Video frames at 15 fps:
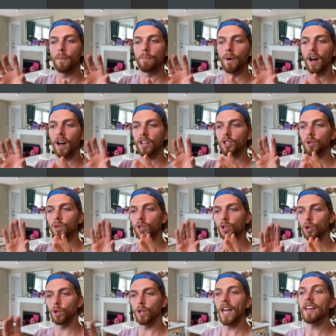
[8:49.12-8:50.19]
But you can
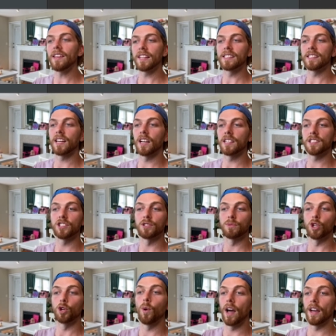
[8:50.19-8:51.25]
create these custom
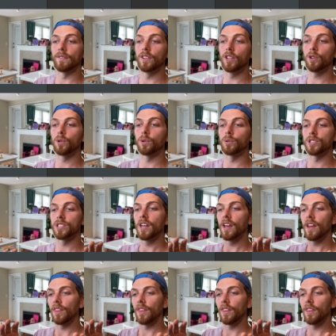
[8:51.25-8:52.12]
UI views